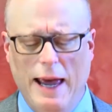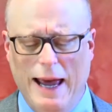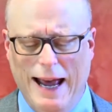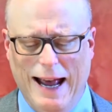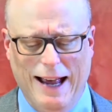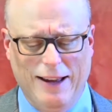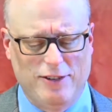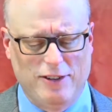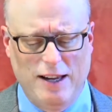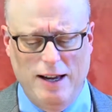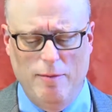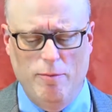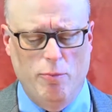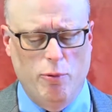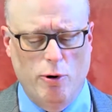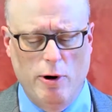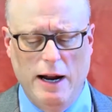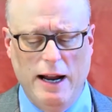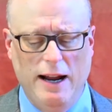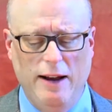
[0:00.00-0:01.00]
as a
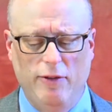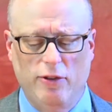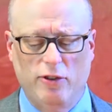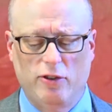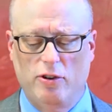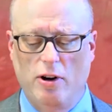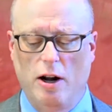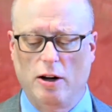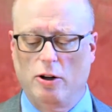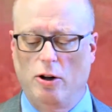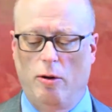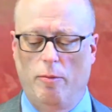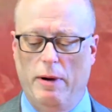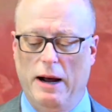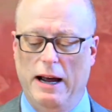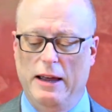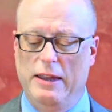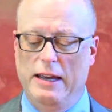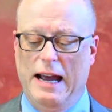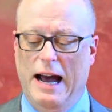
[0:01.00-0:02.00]
brave struggle
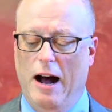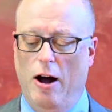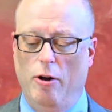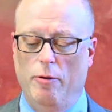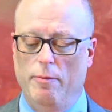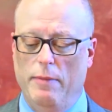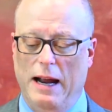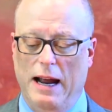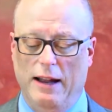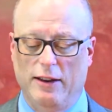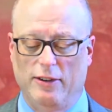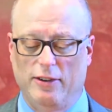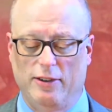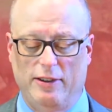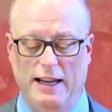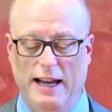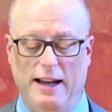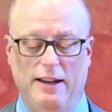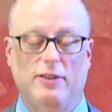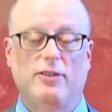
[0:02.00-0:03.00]
by the outmanned
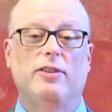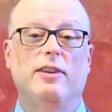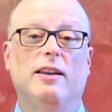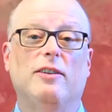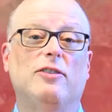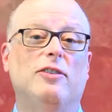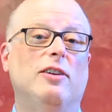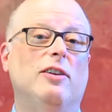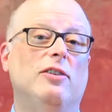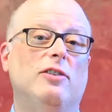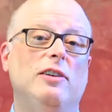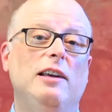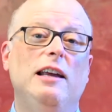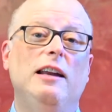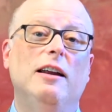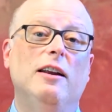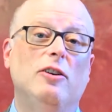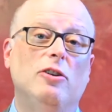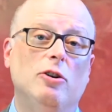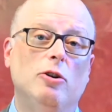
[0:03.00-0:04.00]
states that
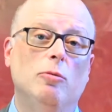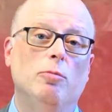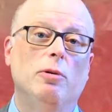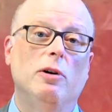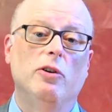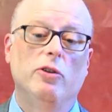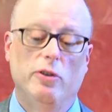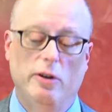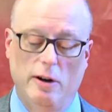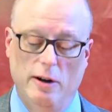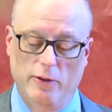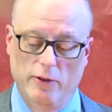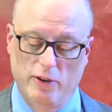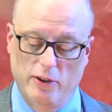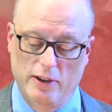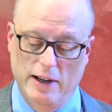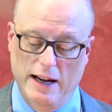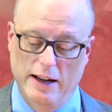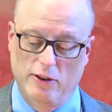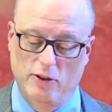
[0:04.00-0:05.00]
seceded to preserve
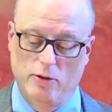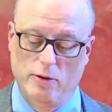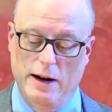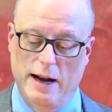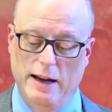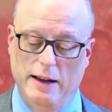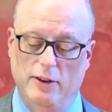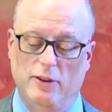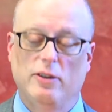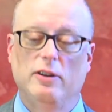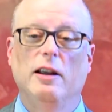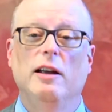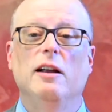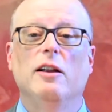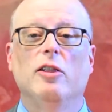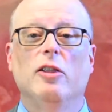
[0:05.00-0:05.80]
states' rights,